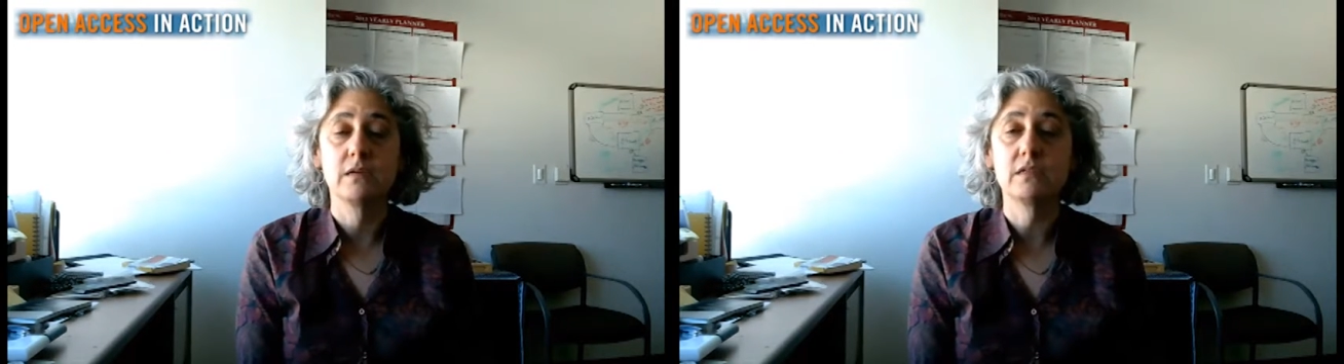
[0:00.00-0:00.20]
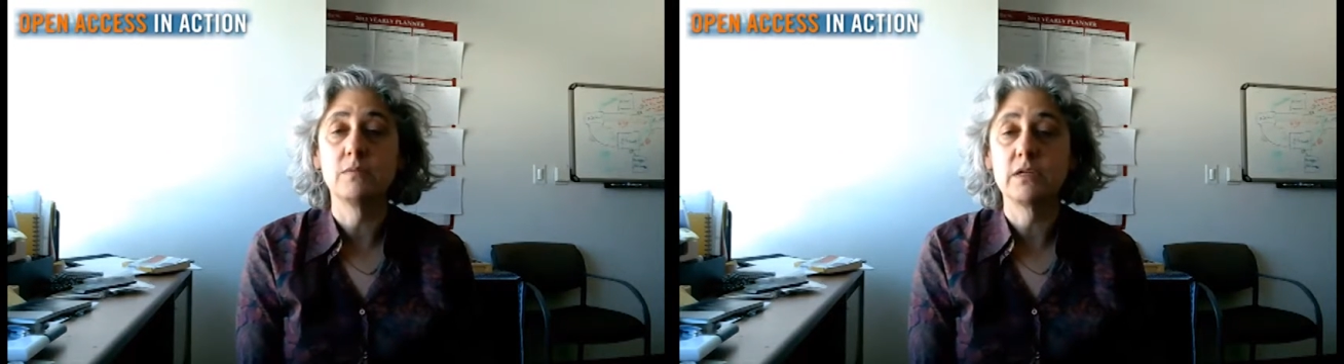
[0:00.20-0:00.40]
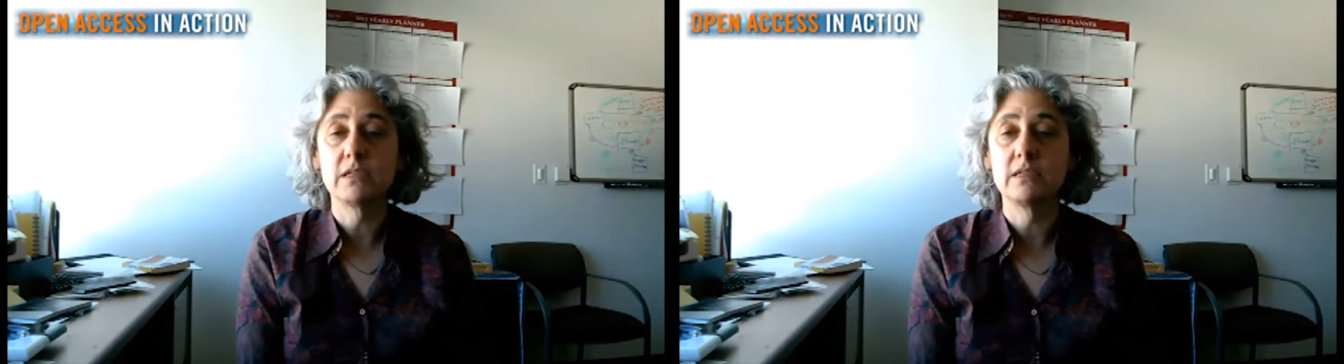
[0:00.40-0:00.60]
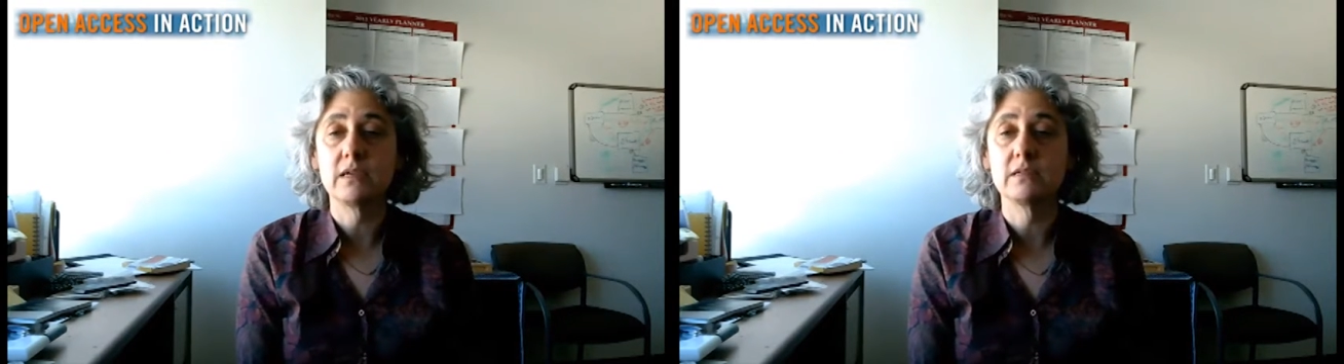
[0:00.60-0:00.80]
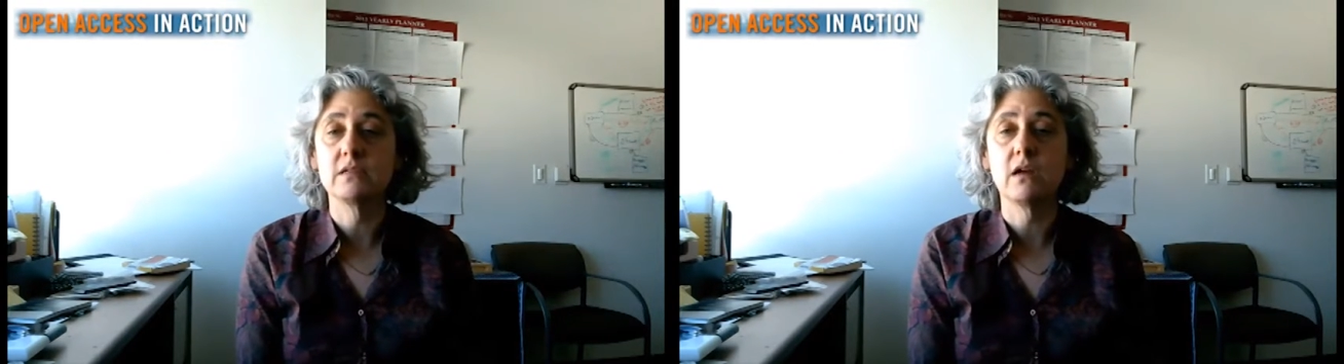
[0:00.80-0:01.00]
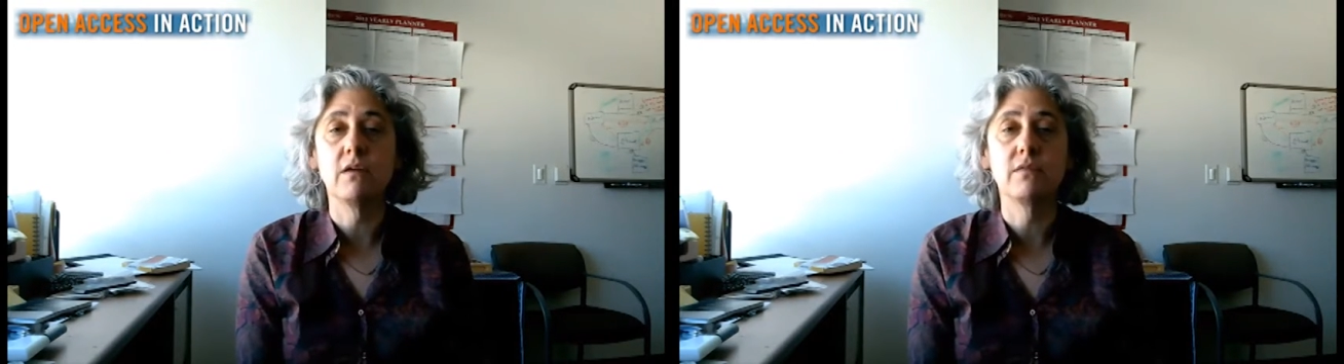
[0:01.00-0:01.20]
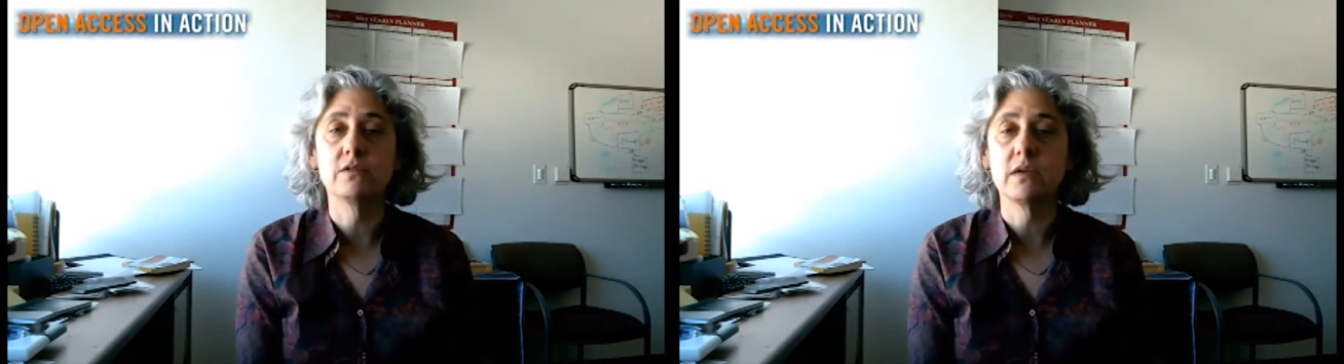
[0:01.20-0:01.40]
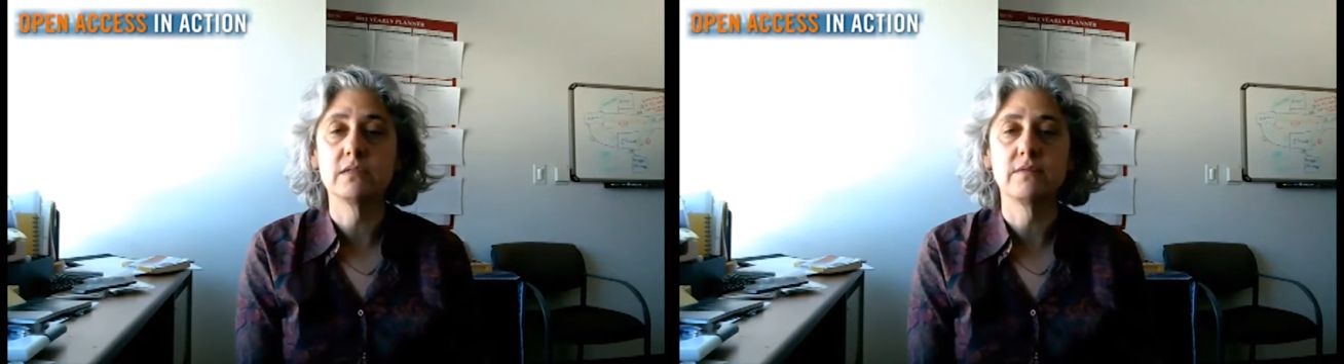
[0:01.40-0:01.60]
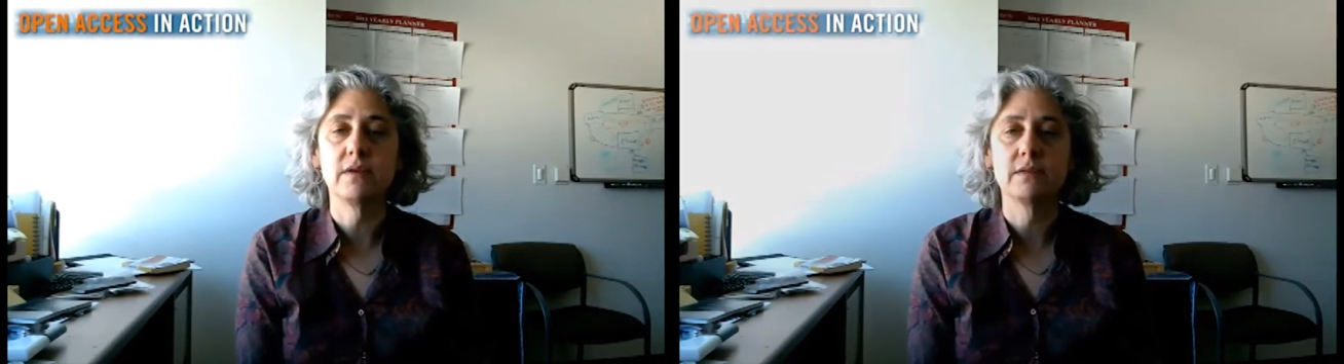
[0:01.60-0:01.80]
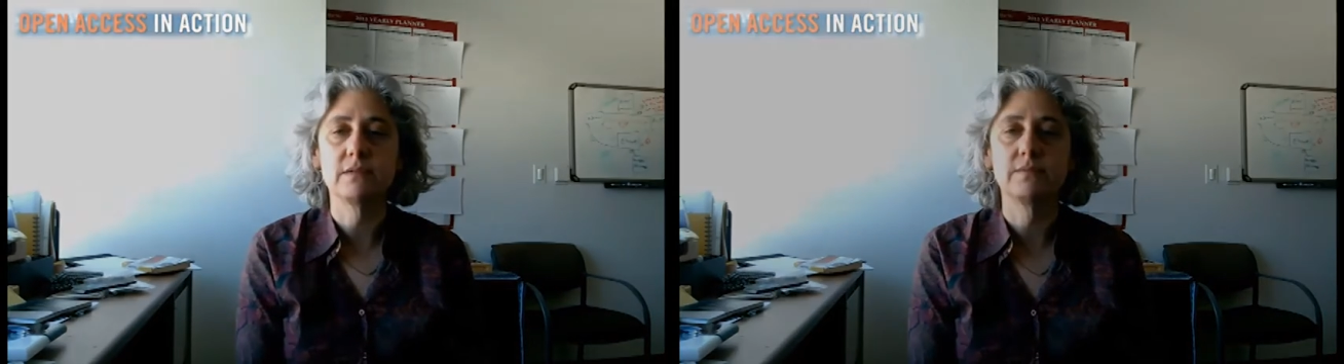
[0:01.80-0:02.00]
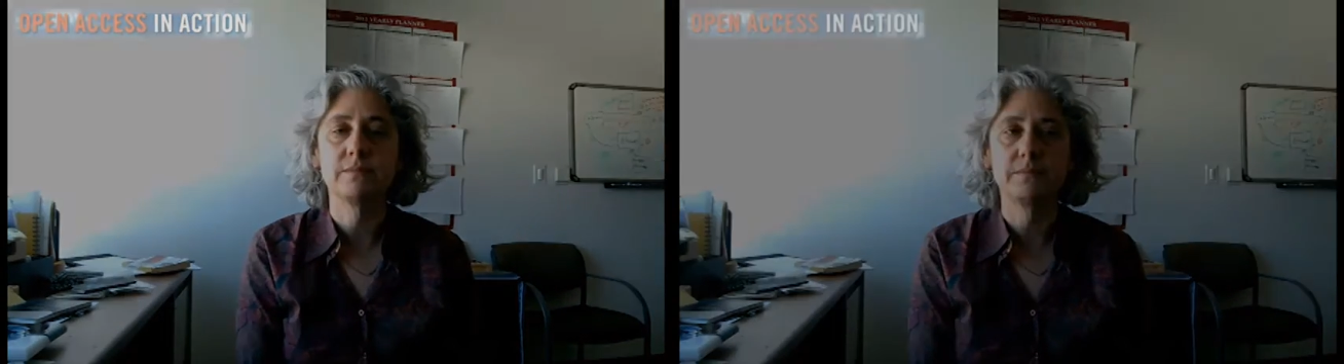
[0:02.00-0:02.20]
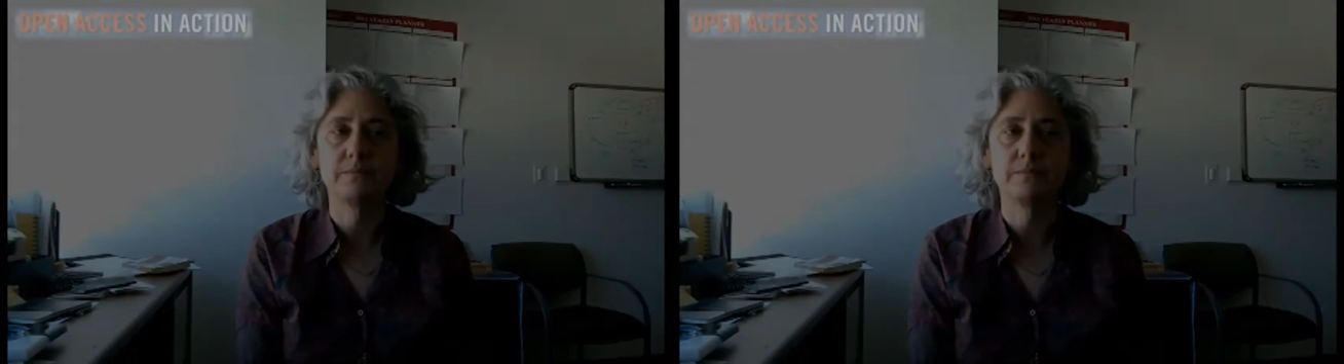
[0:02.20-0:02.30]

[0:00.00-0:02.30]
subject indexes, all those kinds of things.